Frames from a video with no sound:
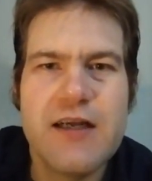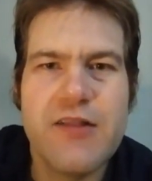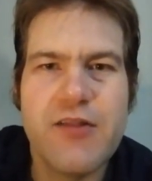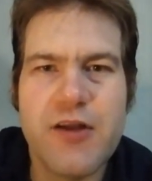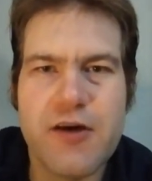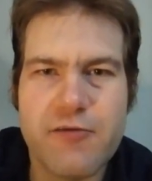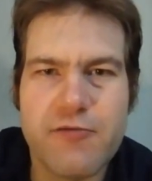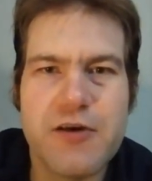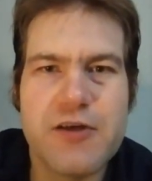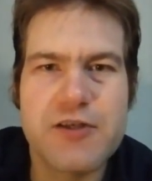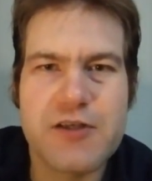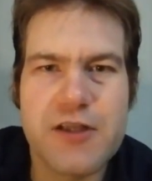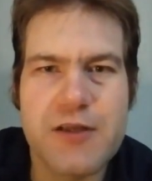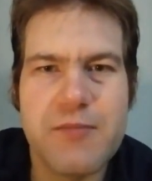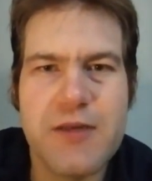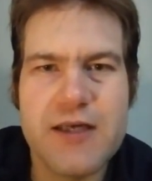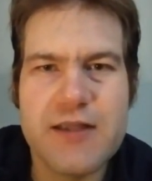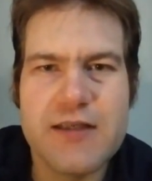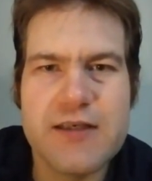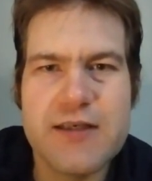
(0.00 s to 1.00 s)
that originally
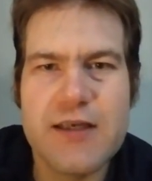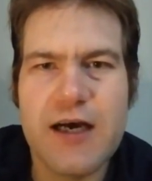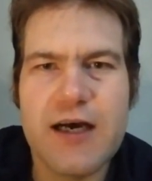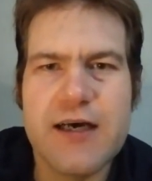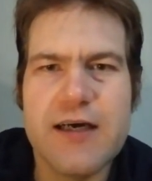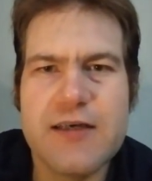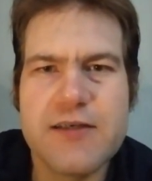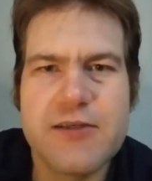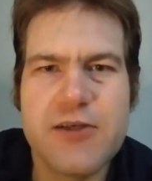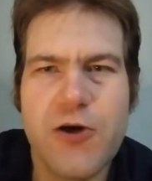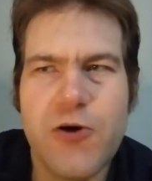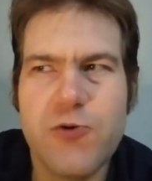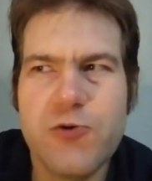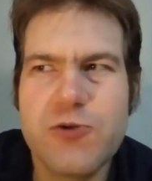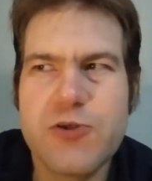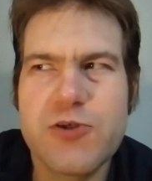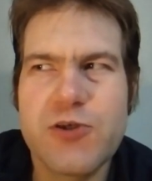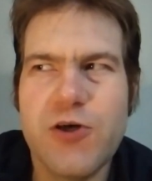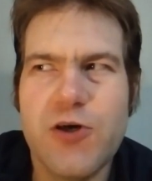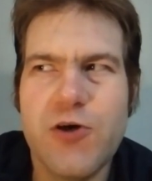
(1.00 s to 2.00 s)
made the diet
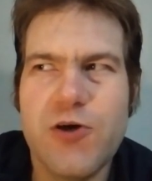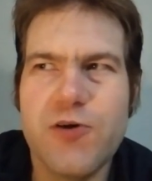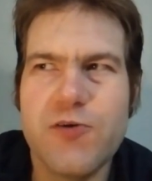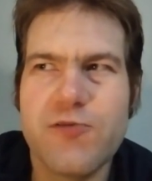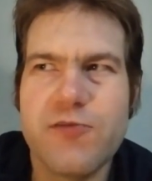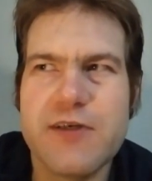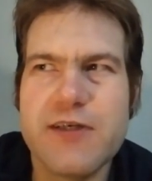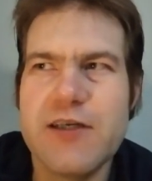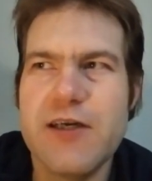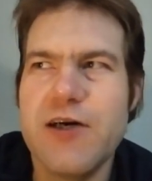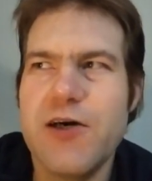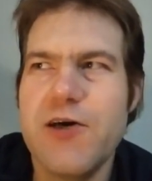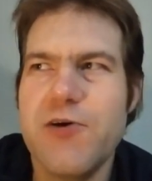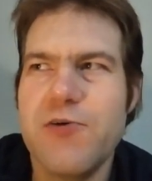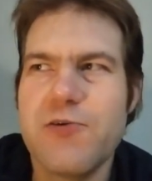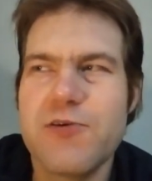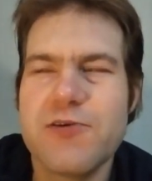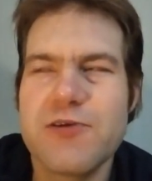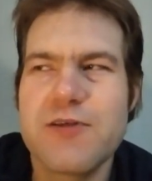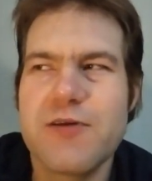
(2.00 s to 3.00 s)
Tosca Reno
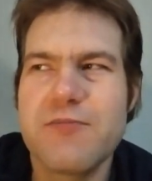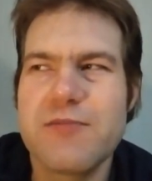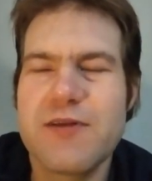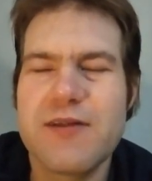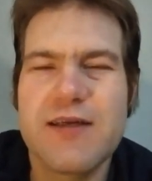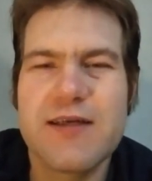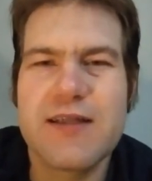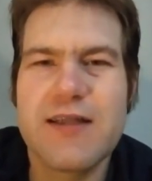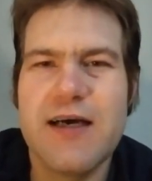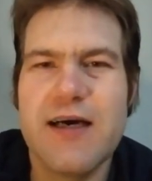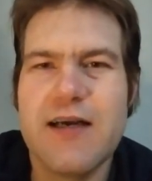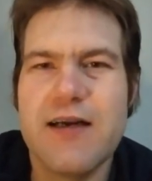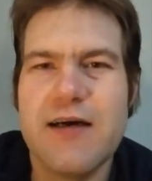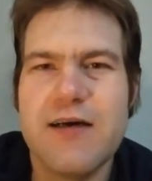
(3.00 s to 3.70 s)
or something like that.